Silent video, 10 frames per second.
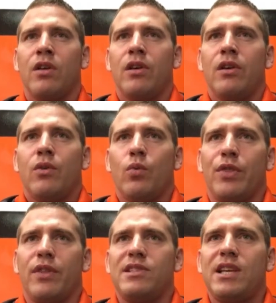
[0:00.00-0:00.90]
with
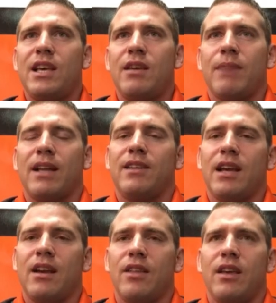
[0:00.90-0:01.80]
the team at the
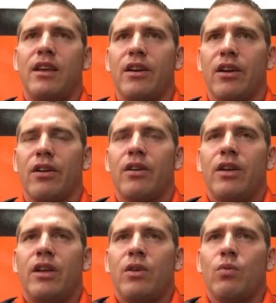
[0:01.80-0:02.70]
end of the year
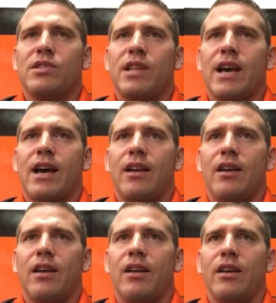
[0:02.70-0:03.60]
was that,
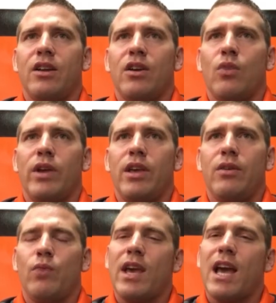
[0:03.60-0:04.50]

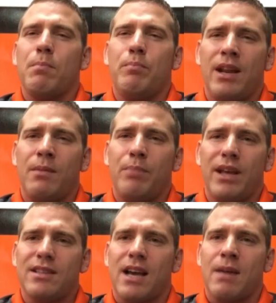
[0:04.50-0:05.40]
we had been in big
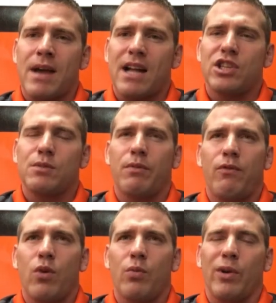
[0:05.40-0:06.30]
time matches
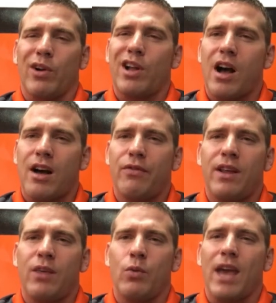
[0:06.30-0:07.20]
before. We were
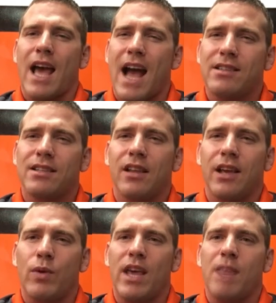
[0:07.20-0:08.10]
confident. We acted like
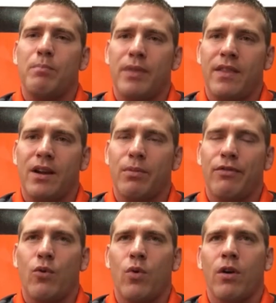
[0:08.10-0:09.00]
we had been there
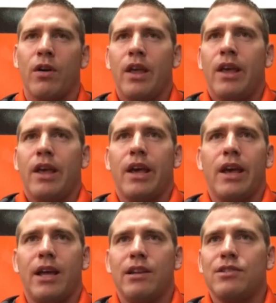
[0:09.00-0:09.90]
before. And,